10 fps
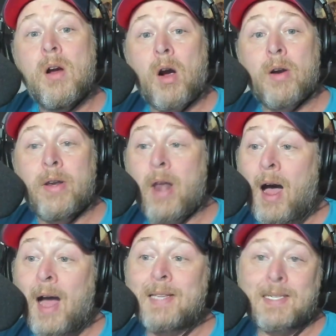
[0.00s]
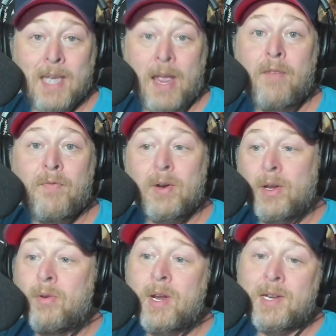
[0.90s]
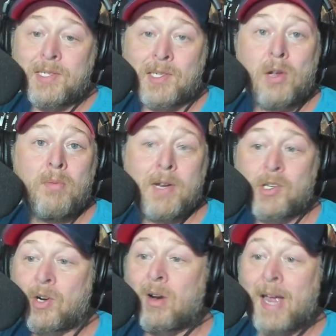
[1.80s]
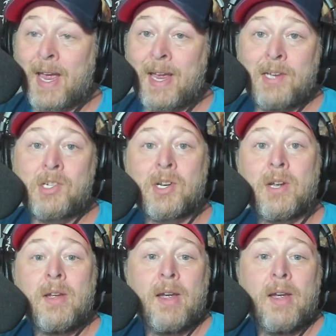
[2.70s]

are not safe for you to consume at your age,